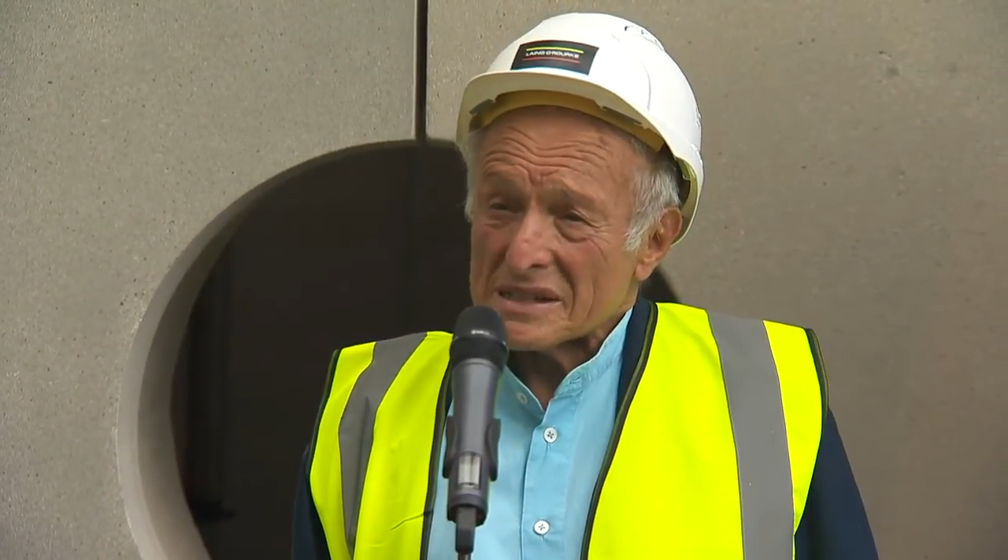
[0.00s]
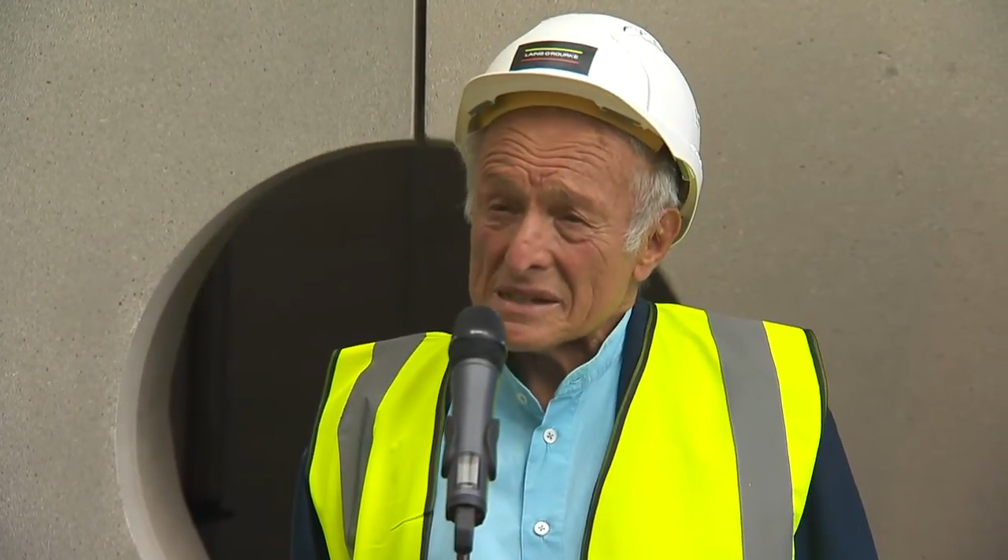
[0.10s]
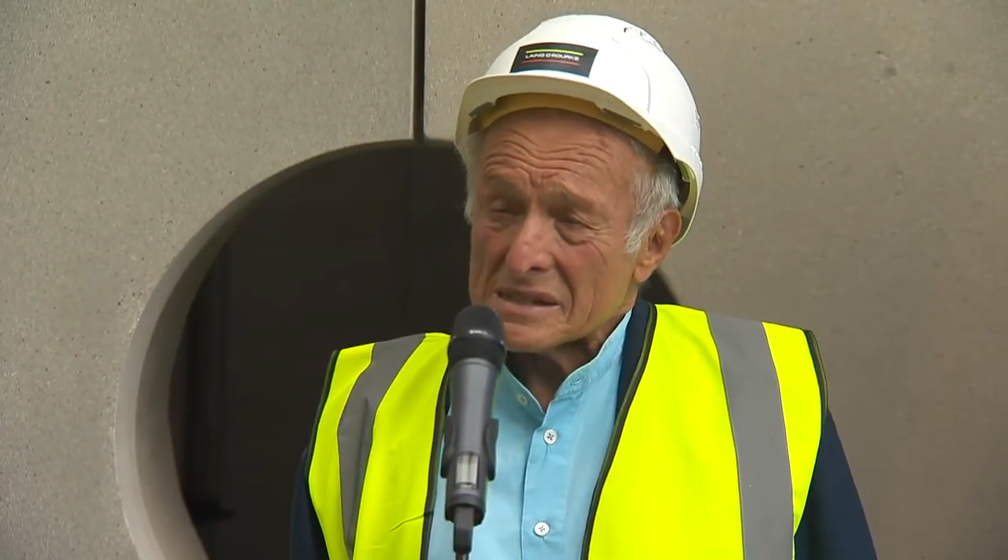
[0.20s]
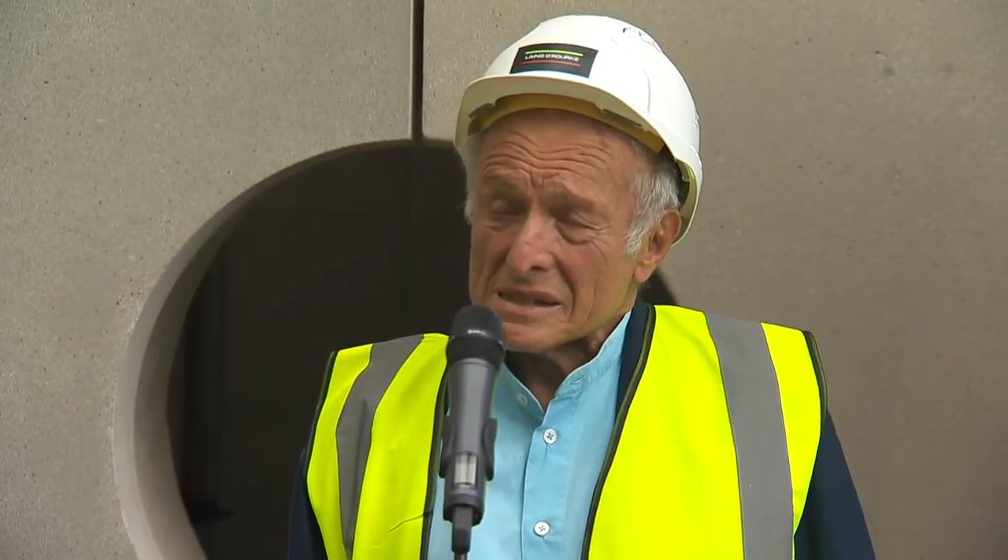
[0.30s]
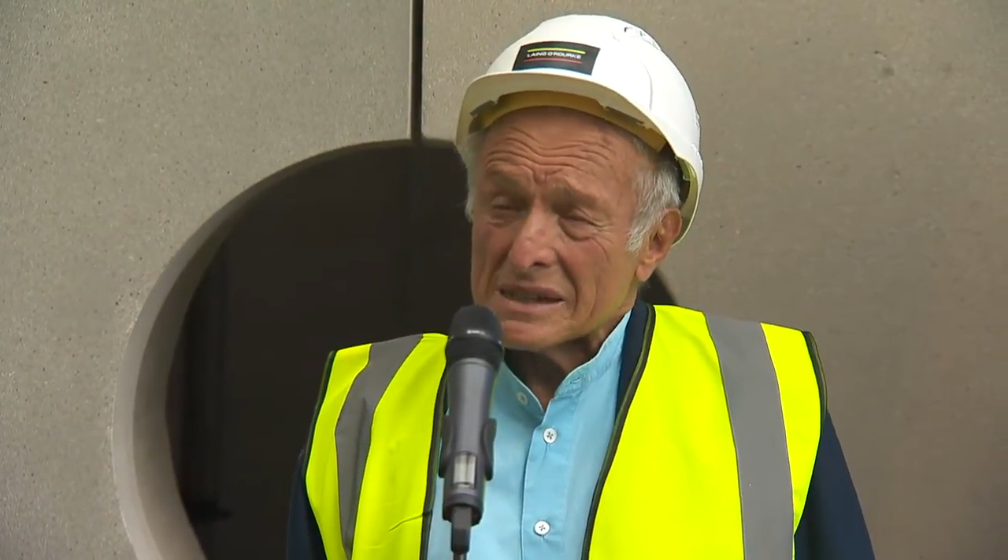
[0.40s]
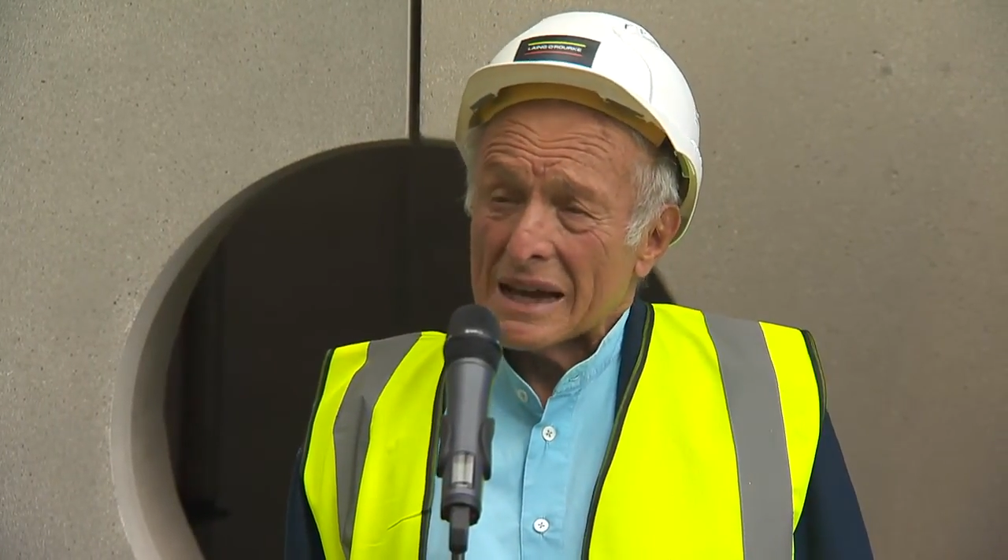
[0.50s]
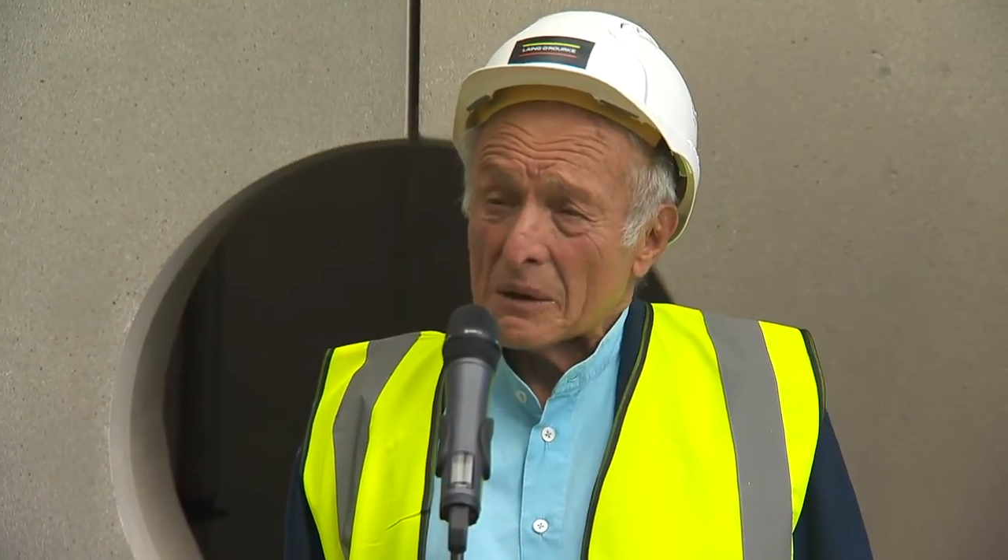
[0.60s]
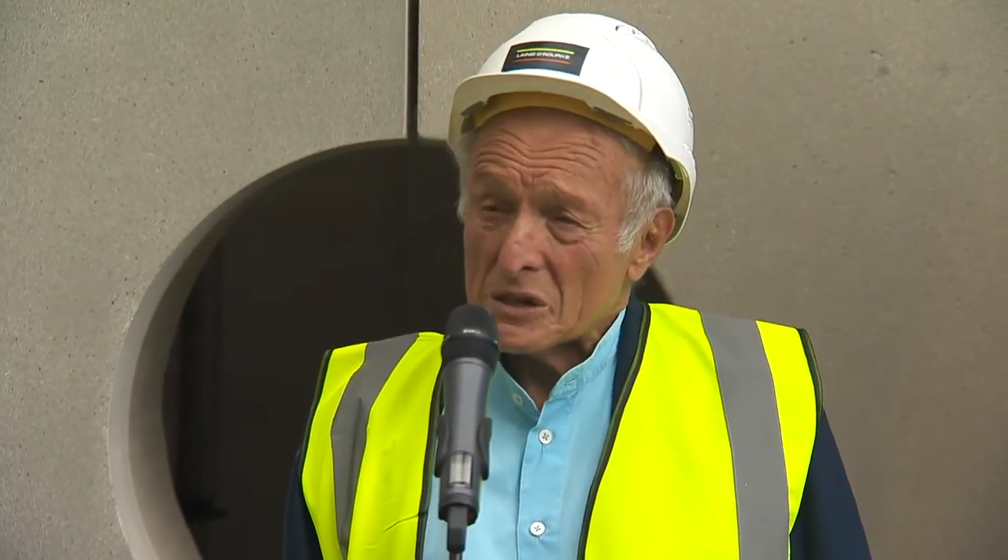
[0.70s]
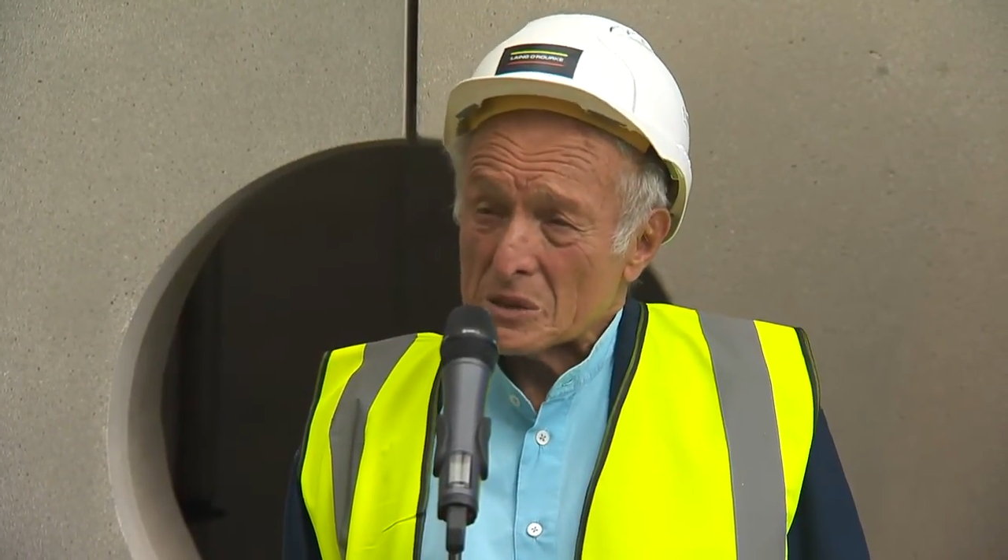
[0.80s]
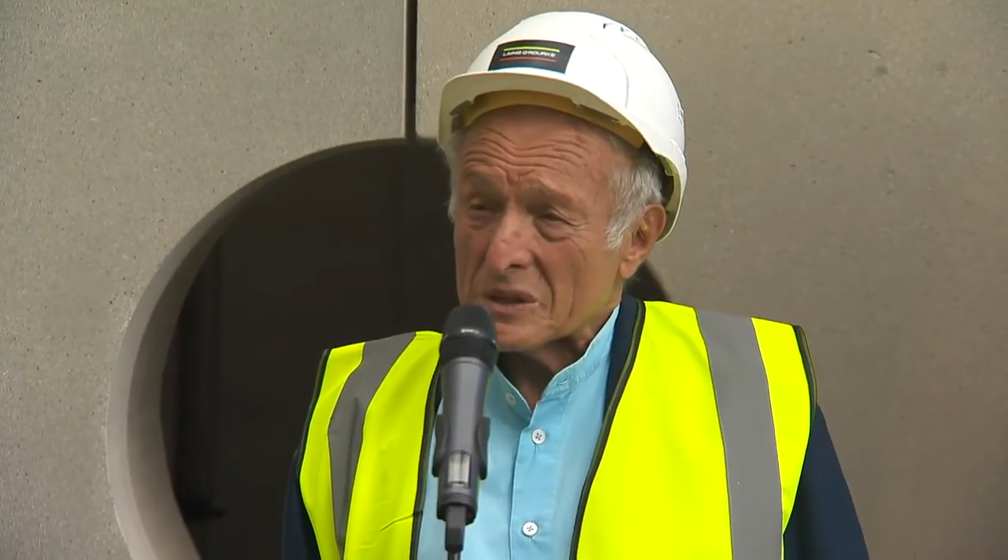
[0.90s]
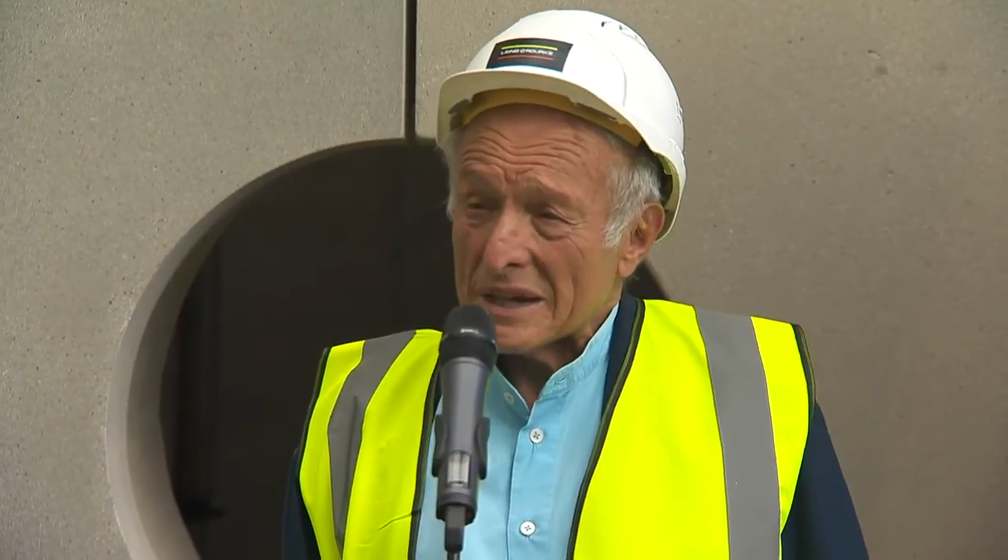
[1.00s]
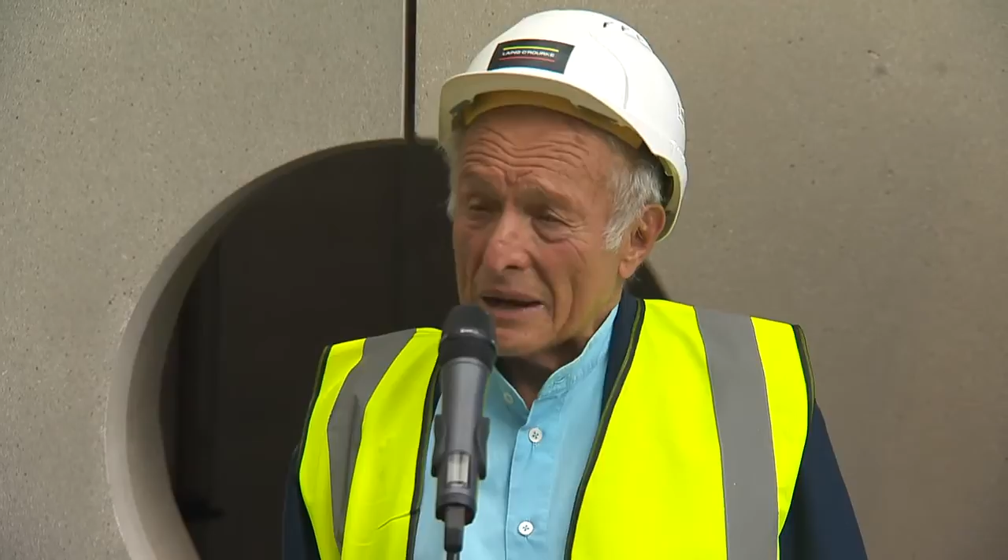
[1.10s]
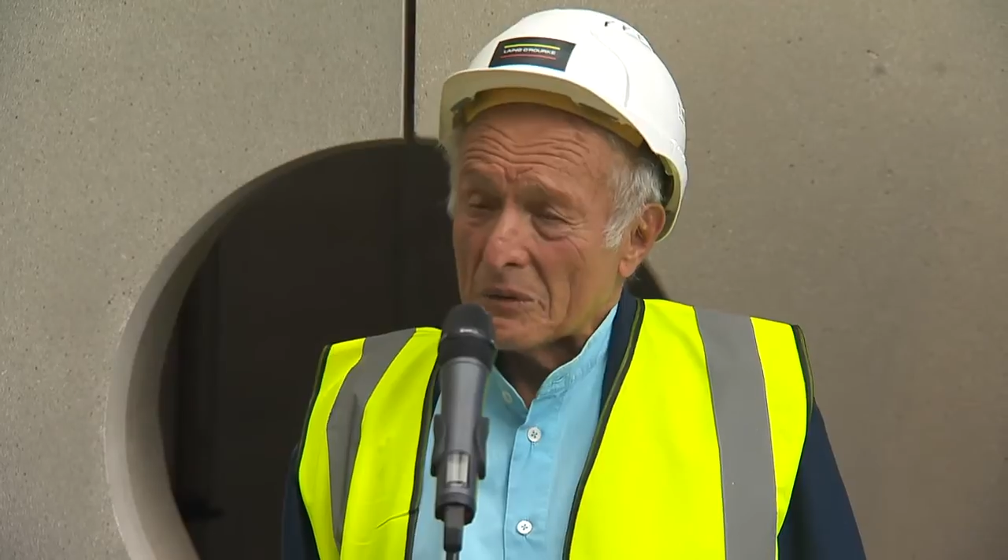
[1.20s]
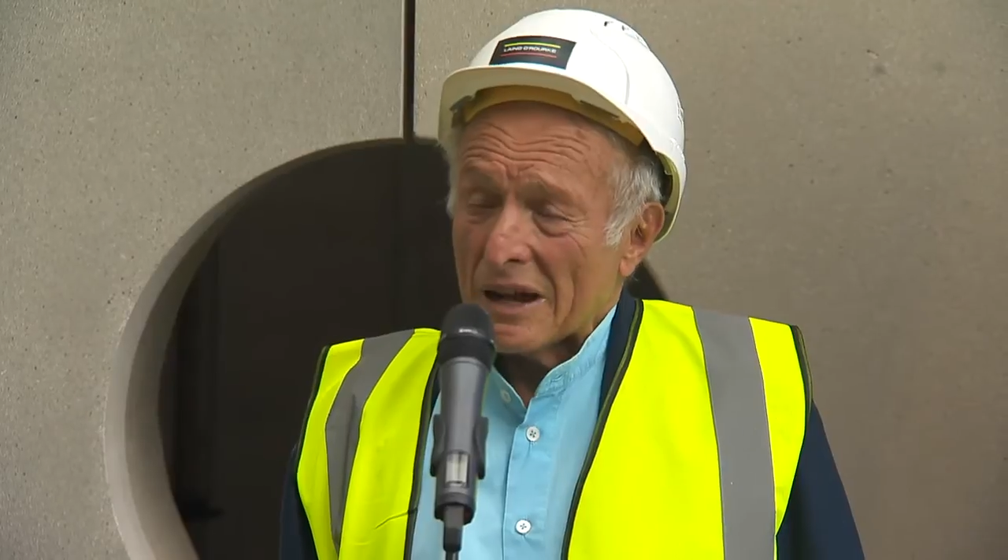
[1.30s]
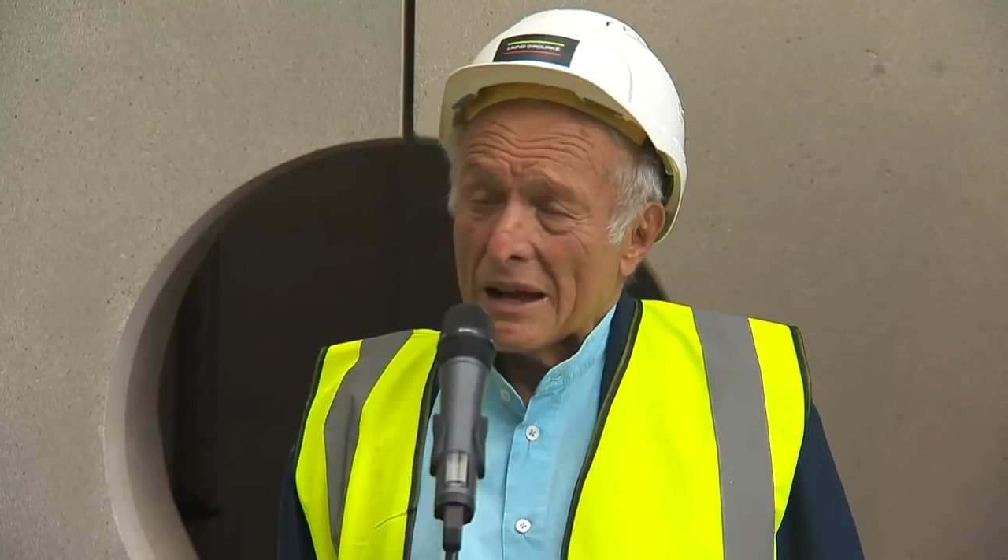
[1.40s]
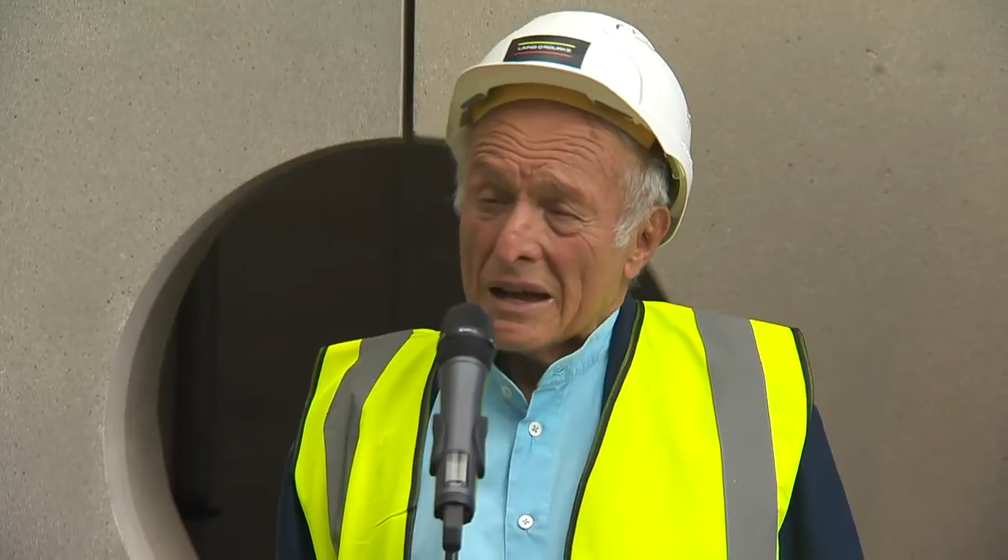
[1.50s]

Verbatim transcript: us and which we, and